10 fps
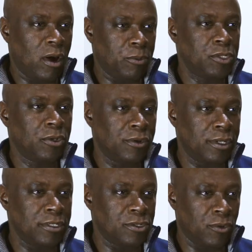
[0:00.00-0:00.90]

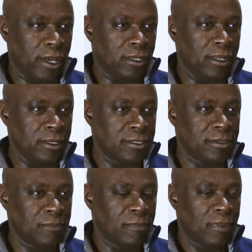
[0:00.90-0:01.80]
opportunities are
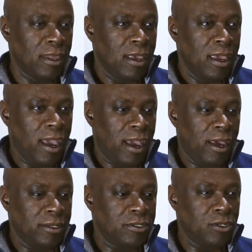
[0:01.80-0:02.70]
endless,
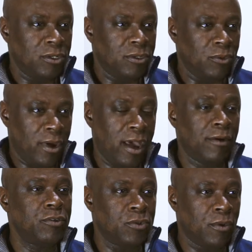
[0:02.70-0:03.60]
and you
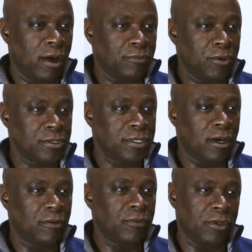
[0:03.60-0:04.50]
have to drive
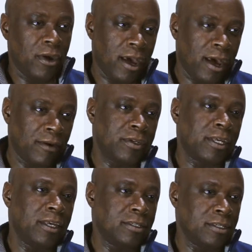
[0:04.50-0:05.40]
yourself, and you have to
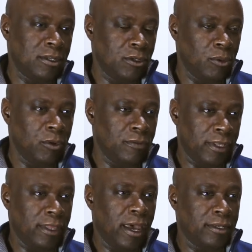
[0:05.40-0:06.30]
continue
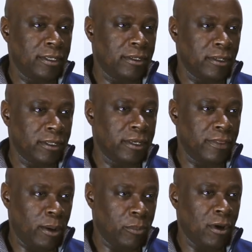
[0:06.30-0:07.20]
moving that needle
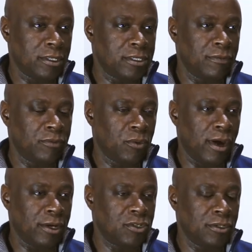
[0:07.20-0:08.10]
in that positive
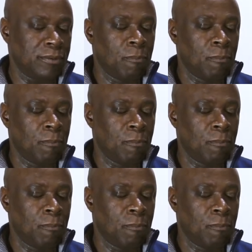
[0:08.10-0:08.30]
direction.